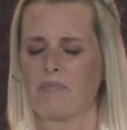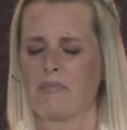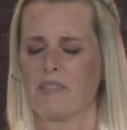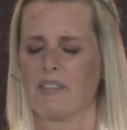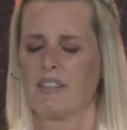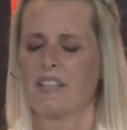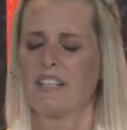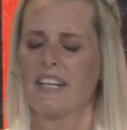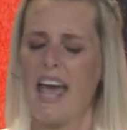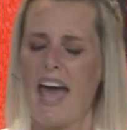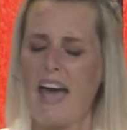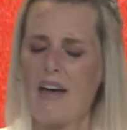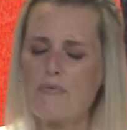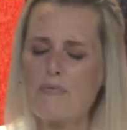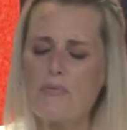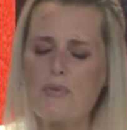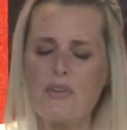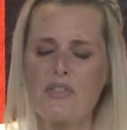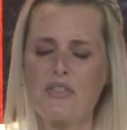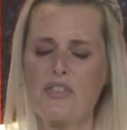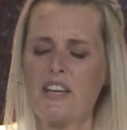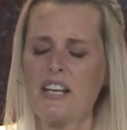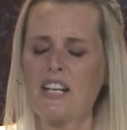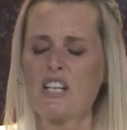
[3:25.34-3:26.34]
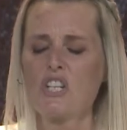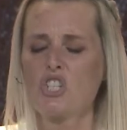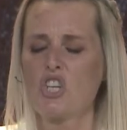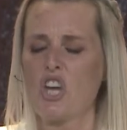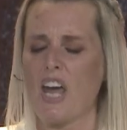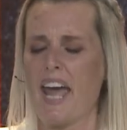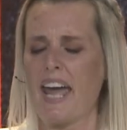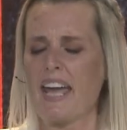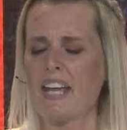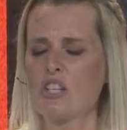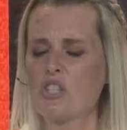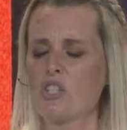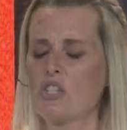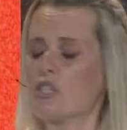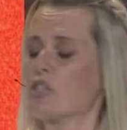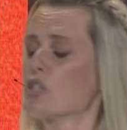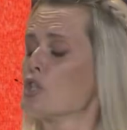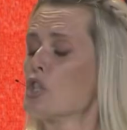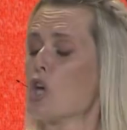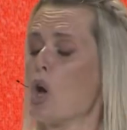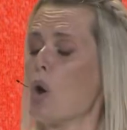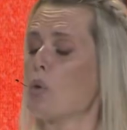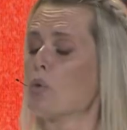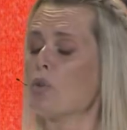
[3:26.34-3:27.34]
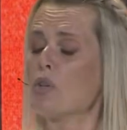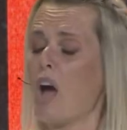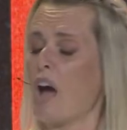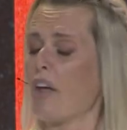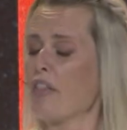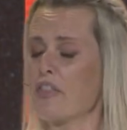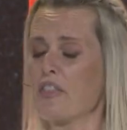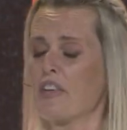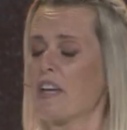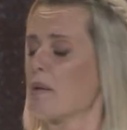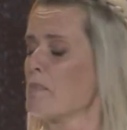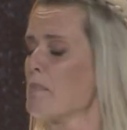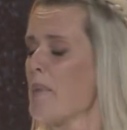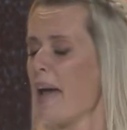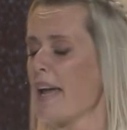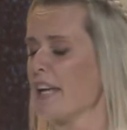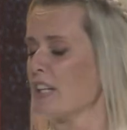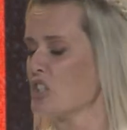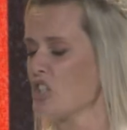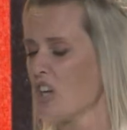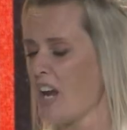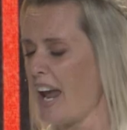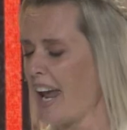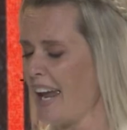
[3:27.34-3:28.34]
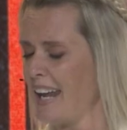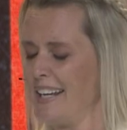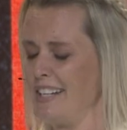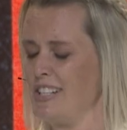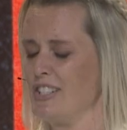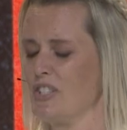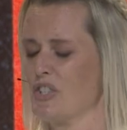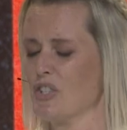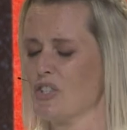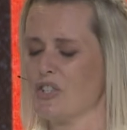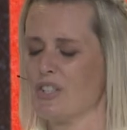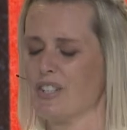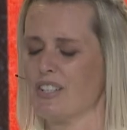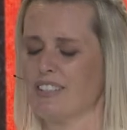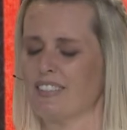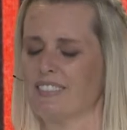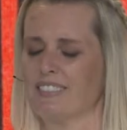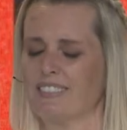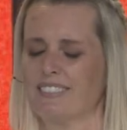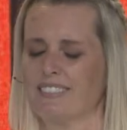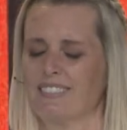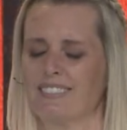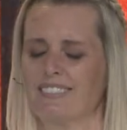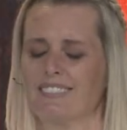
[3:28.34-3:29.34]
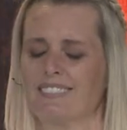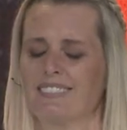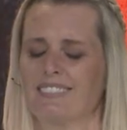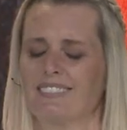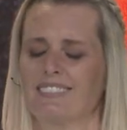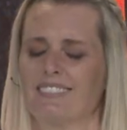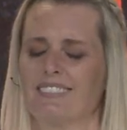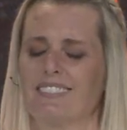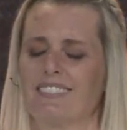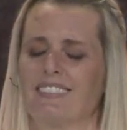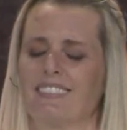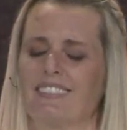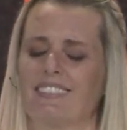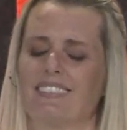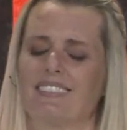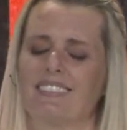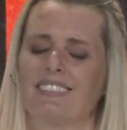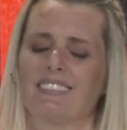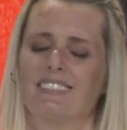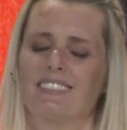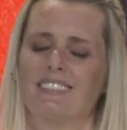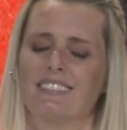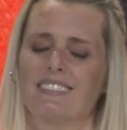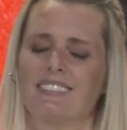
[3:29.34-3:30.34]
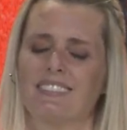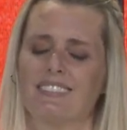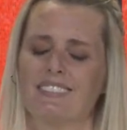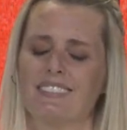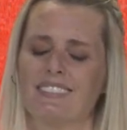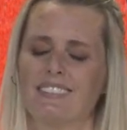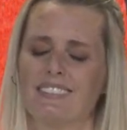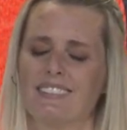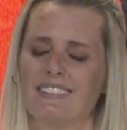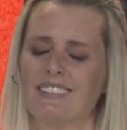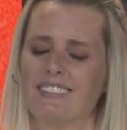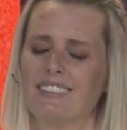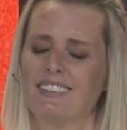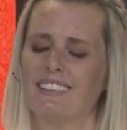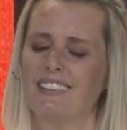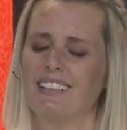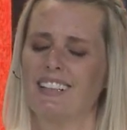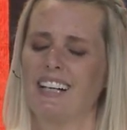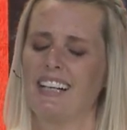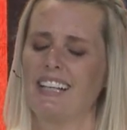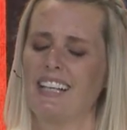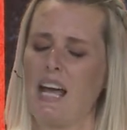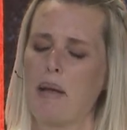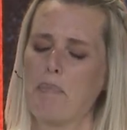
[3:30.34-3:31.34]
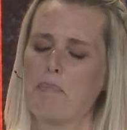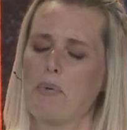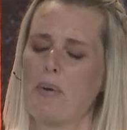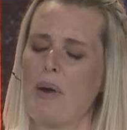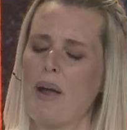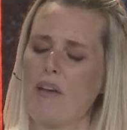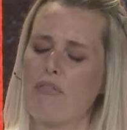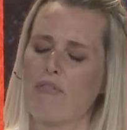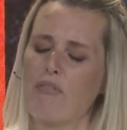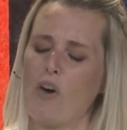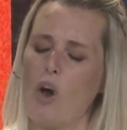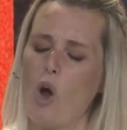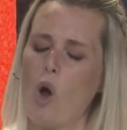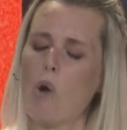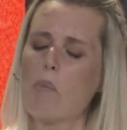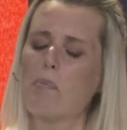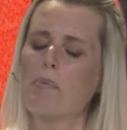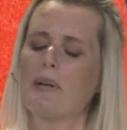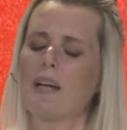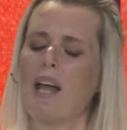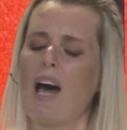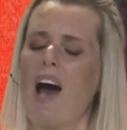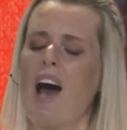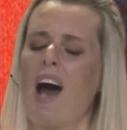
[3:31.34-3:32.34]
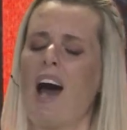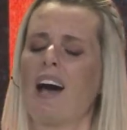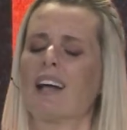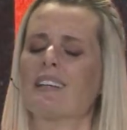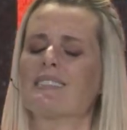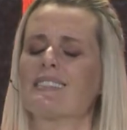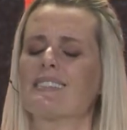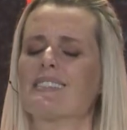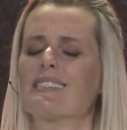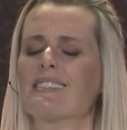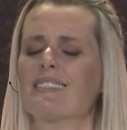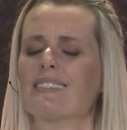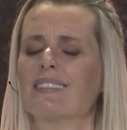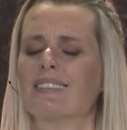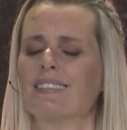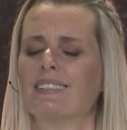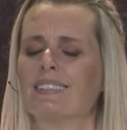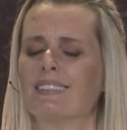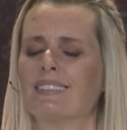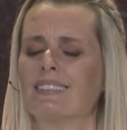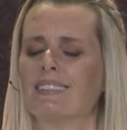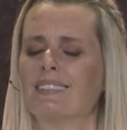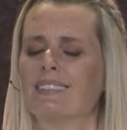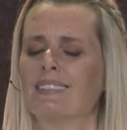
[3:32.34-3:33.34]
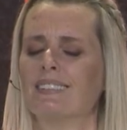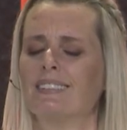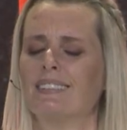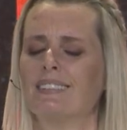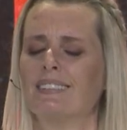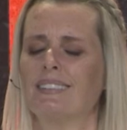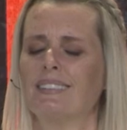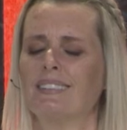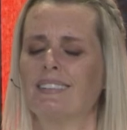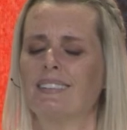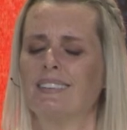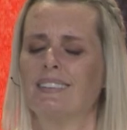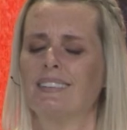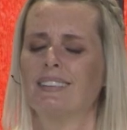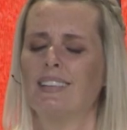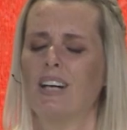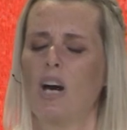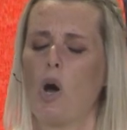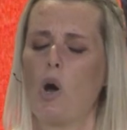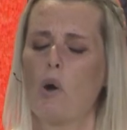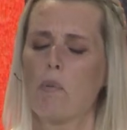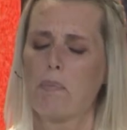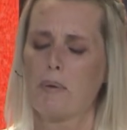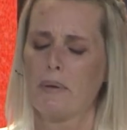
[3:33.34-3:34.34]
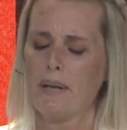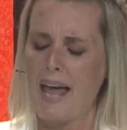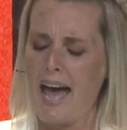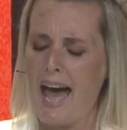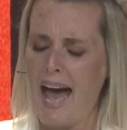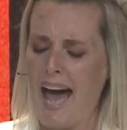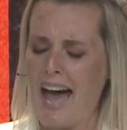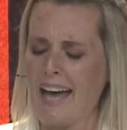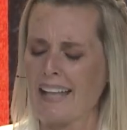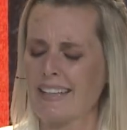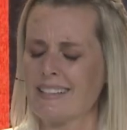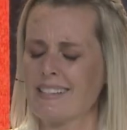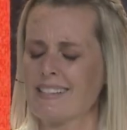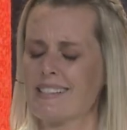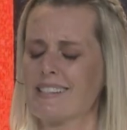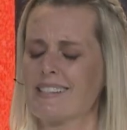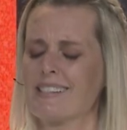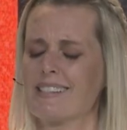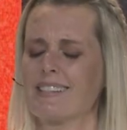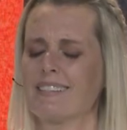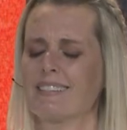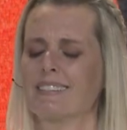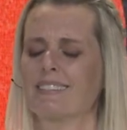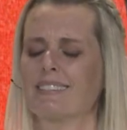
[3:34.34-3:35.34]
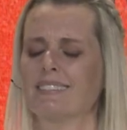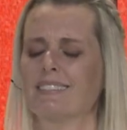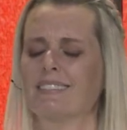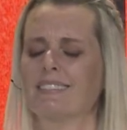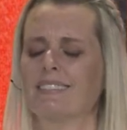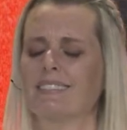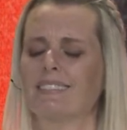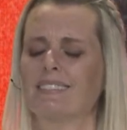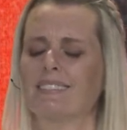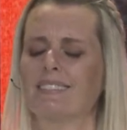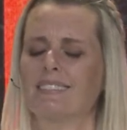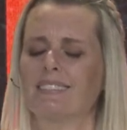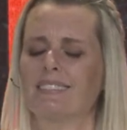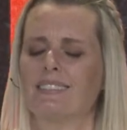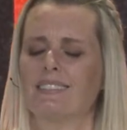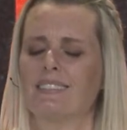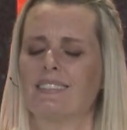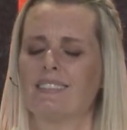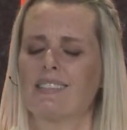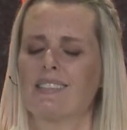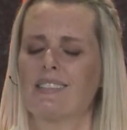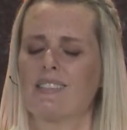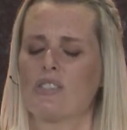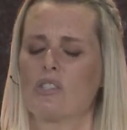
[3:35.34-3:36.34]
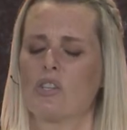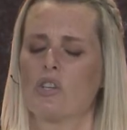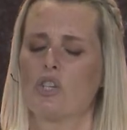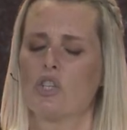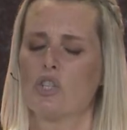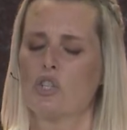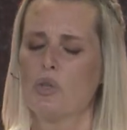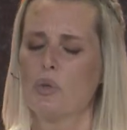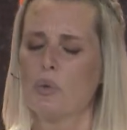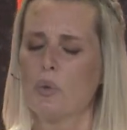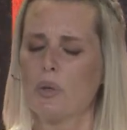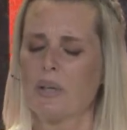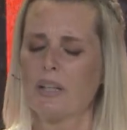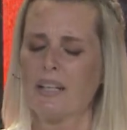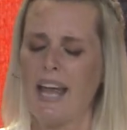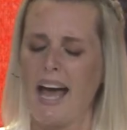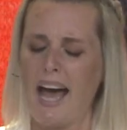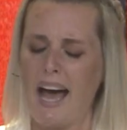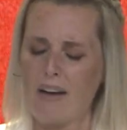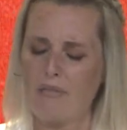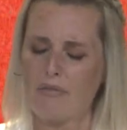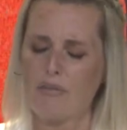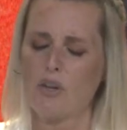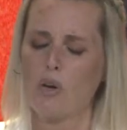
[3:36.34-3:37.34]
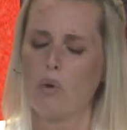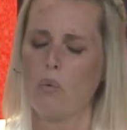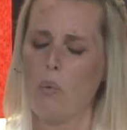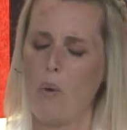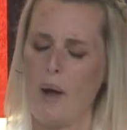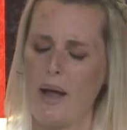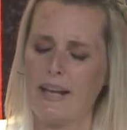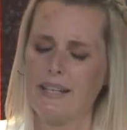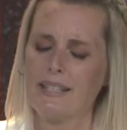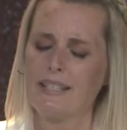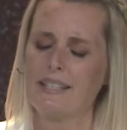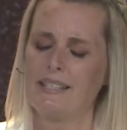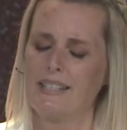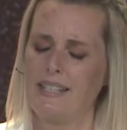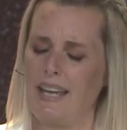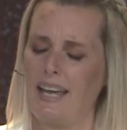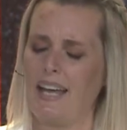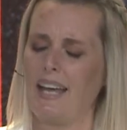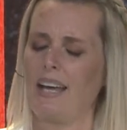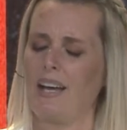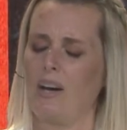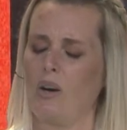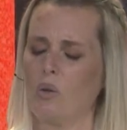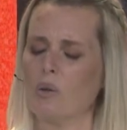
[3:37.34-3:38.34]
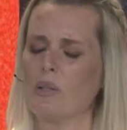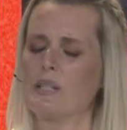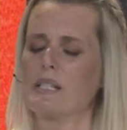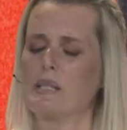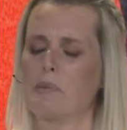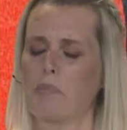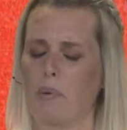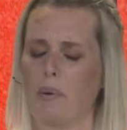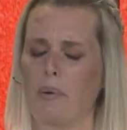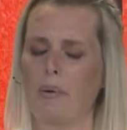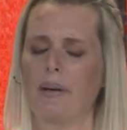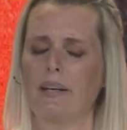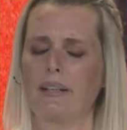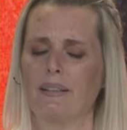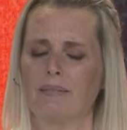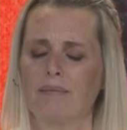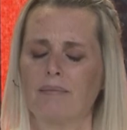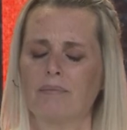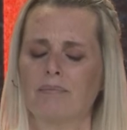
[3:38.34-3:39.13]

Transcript: that everything changes, though nothing may change. And I pray for open hearts, open hands, so that you can have your way today, Holy Spirit.